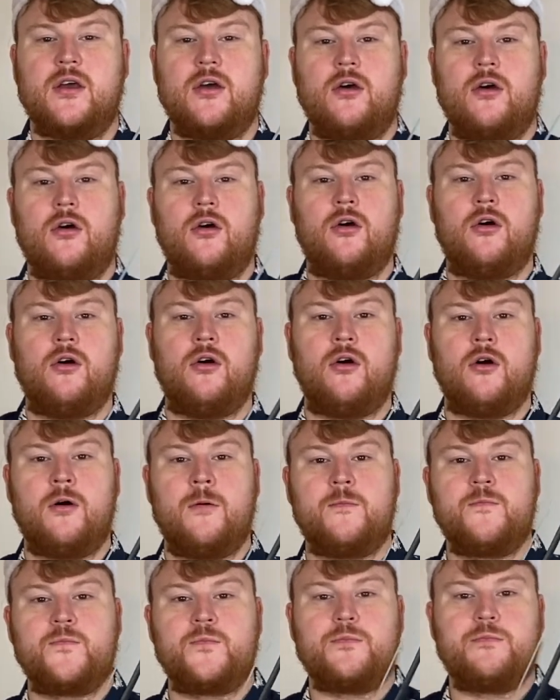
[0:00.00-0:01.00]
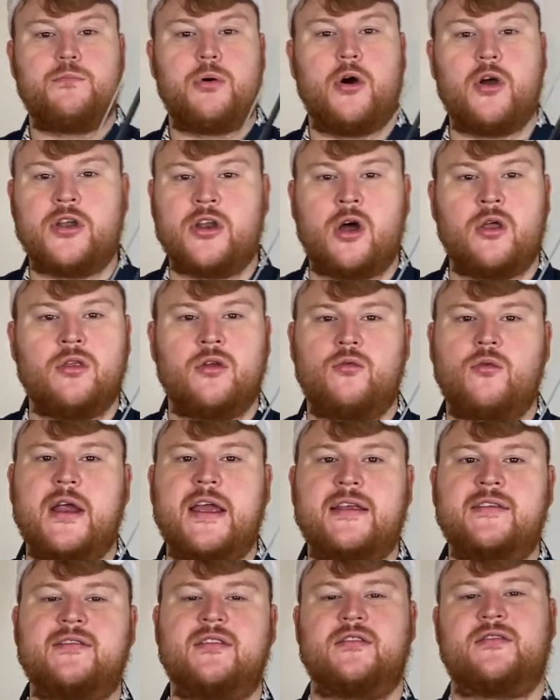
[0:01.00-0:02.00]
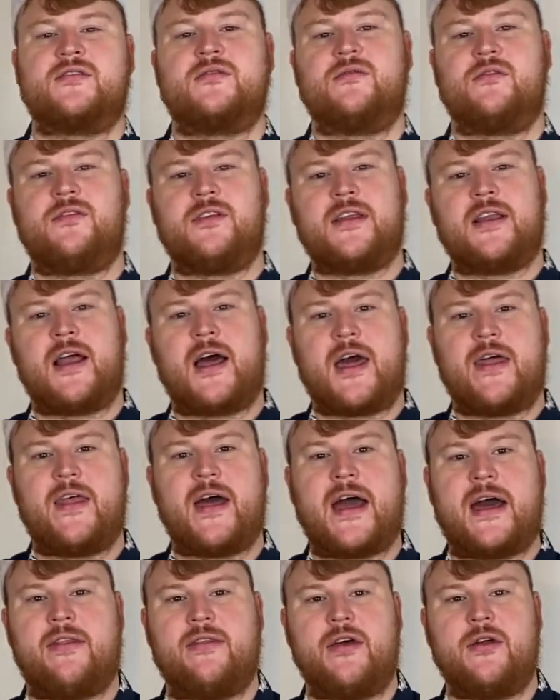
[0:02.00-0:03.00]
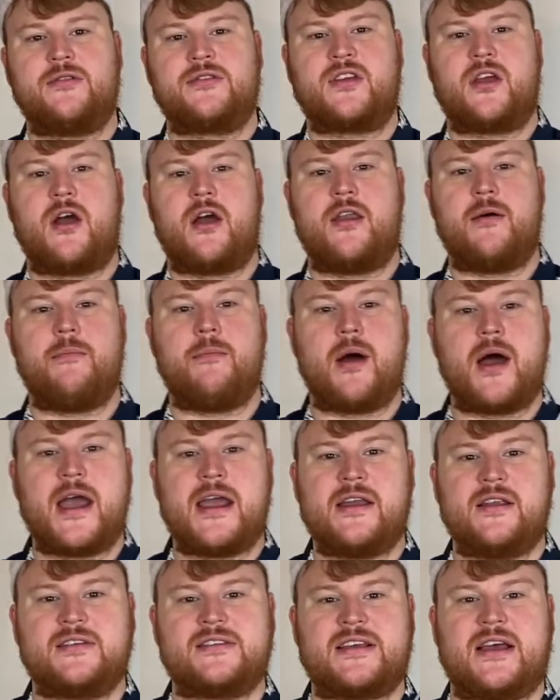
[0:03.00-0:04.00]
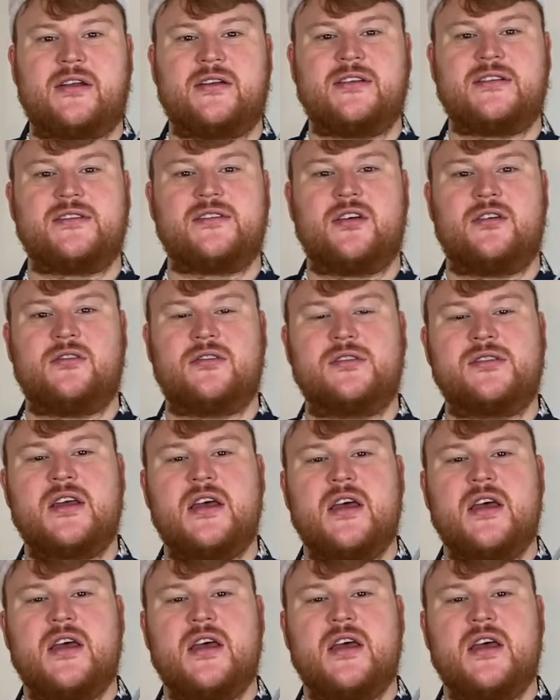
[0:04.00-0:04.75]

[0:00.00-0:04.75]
or Putting on the Ritz or something like that, those kind of minor sounding songs.